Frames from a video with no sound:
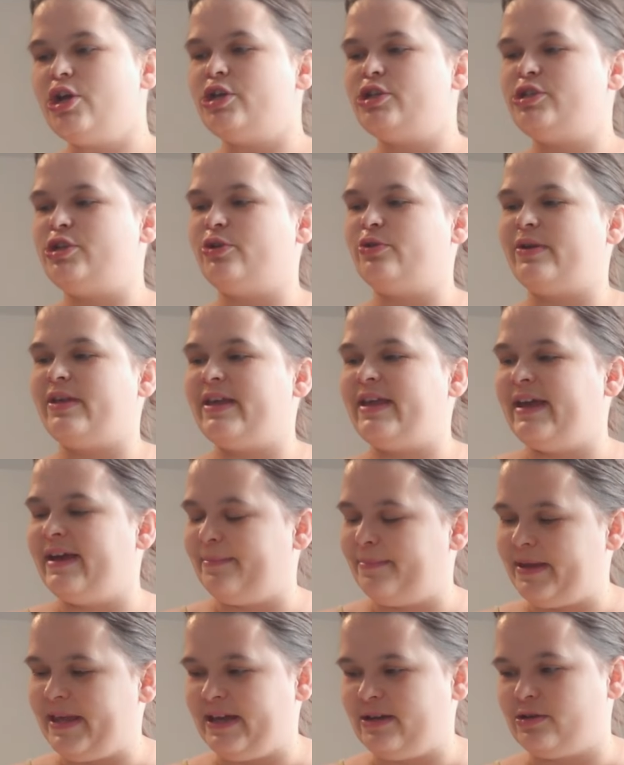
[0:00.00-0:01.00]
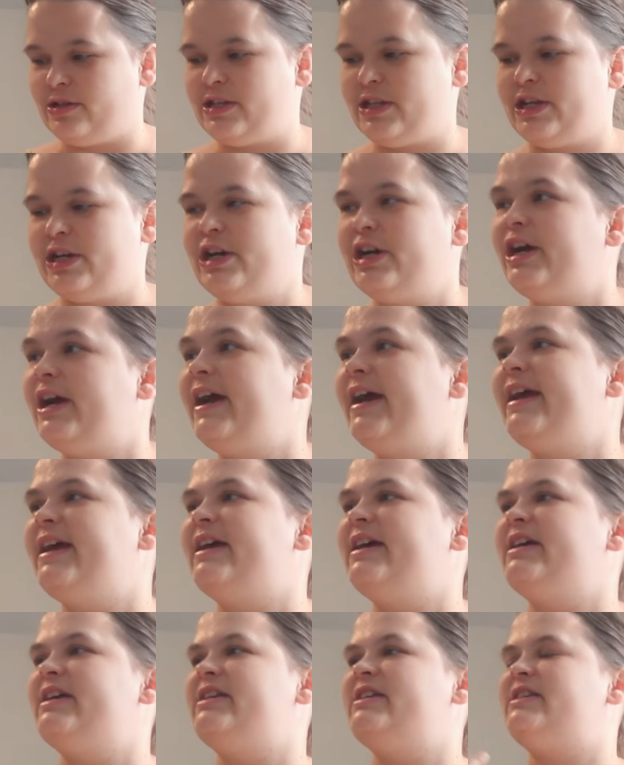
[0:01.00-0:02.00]
So Camp Counselor
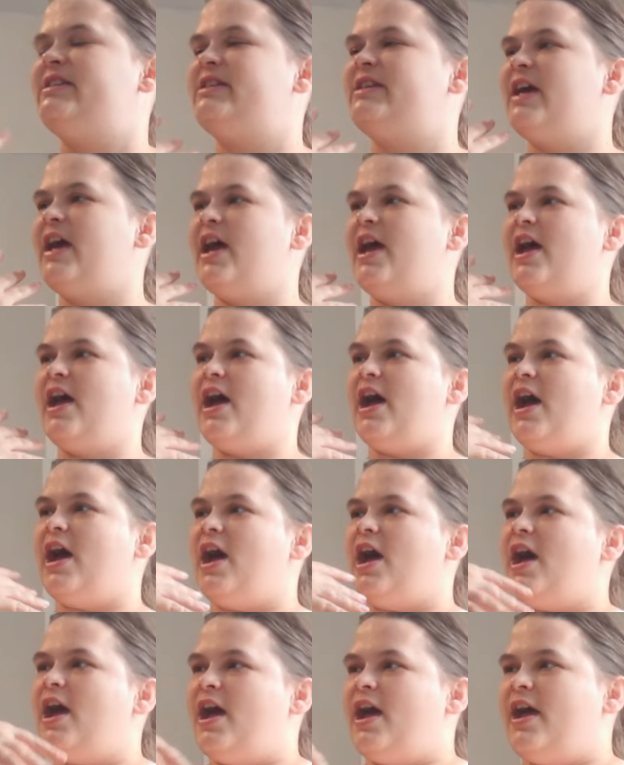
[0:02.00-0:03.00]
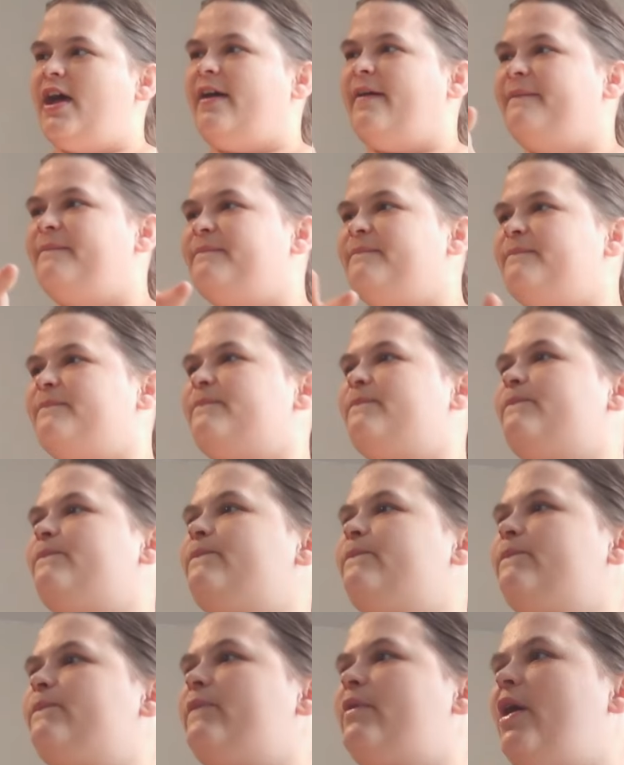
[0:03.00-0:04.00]
is a
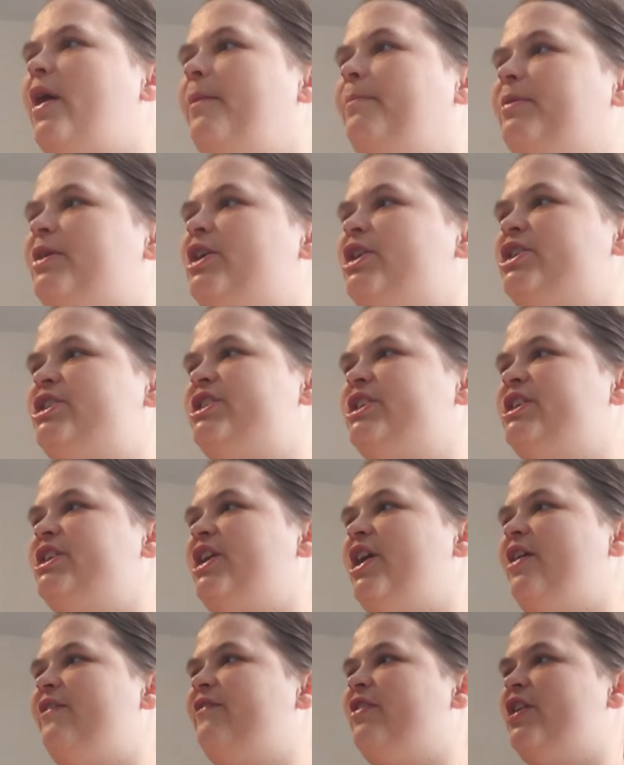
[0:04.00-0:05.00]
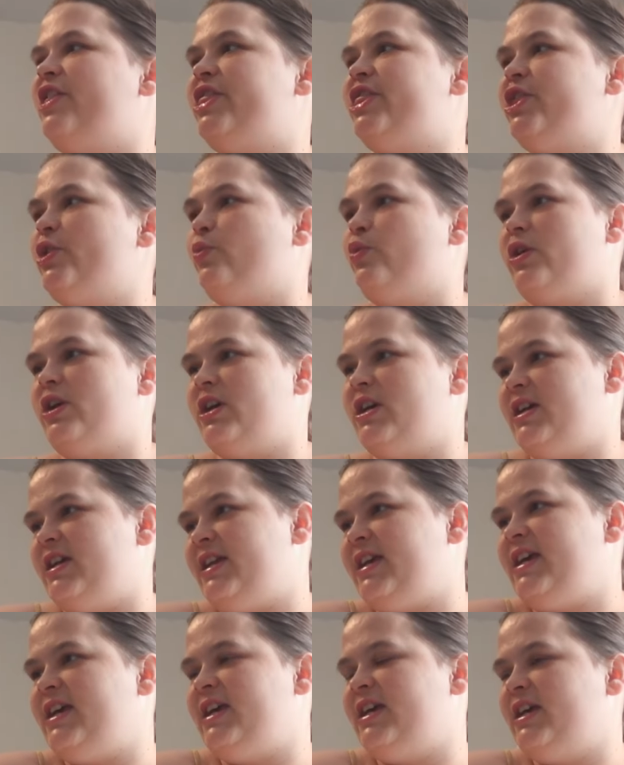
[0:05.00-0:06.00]
person of
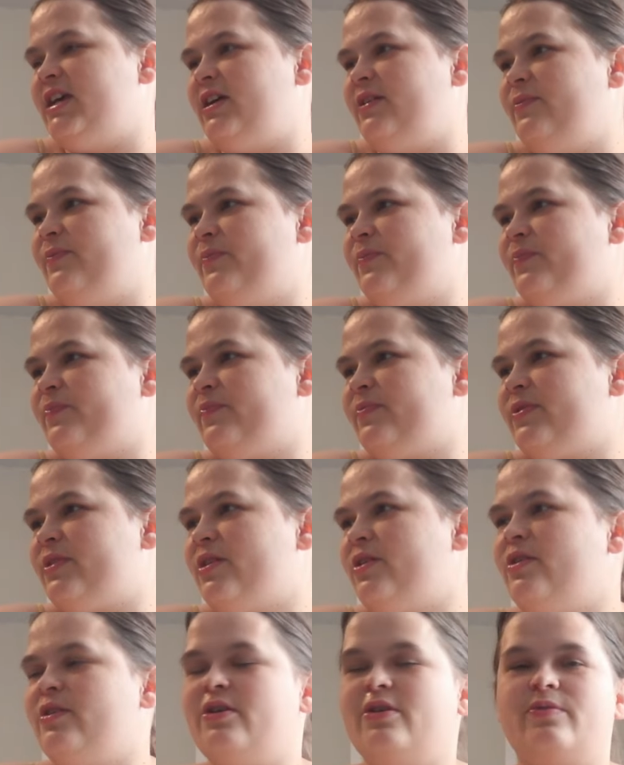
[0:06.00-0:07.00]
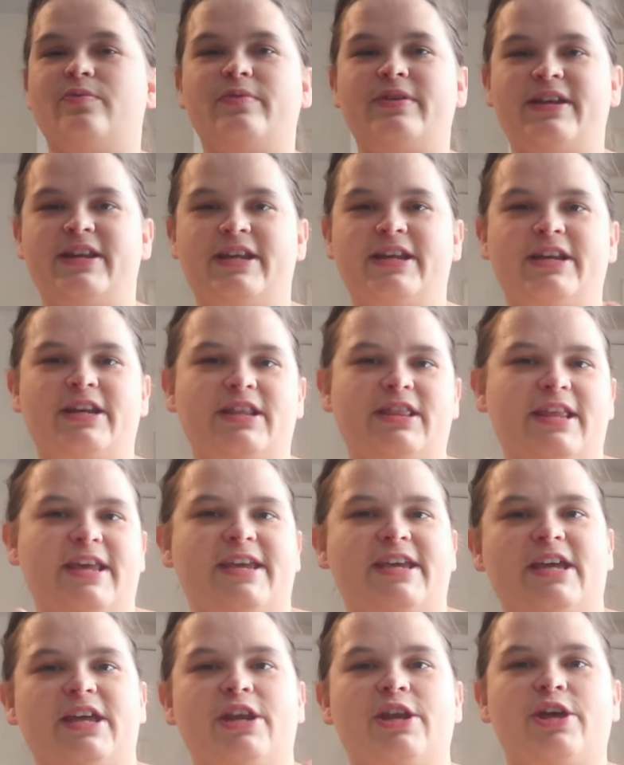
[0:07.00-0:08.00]
authority, reading
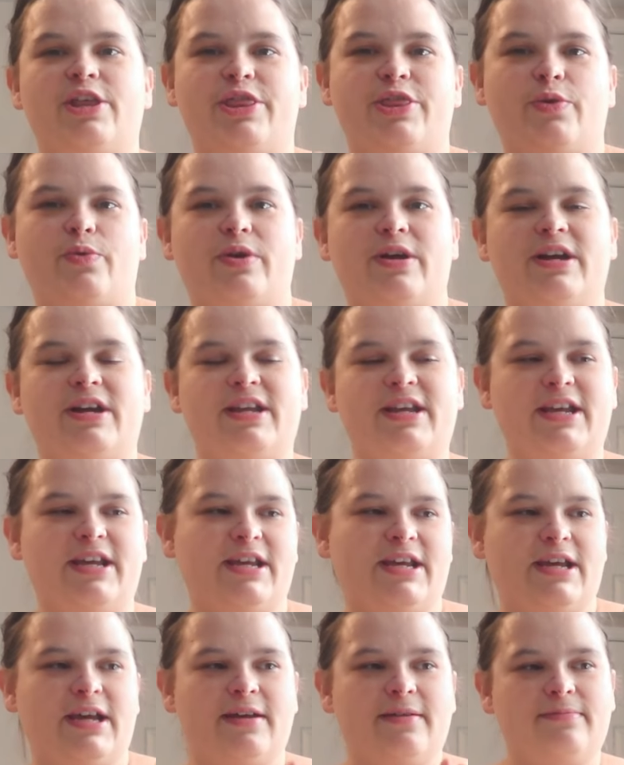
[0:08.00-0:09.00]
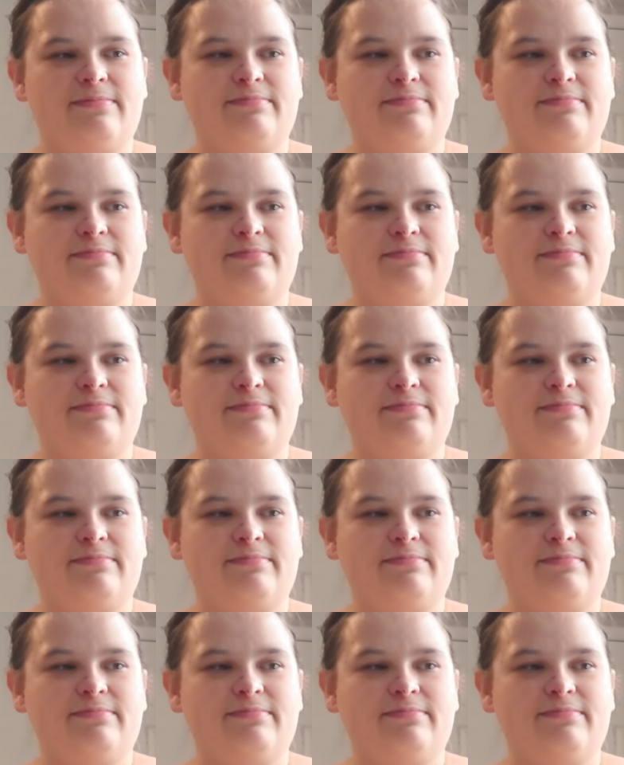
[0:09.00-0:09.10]
like an authority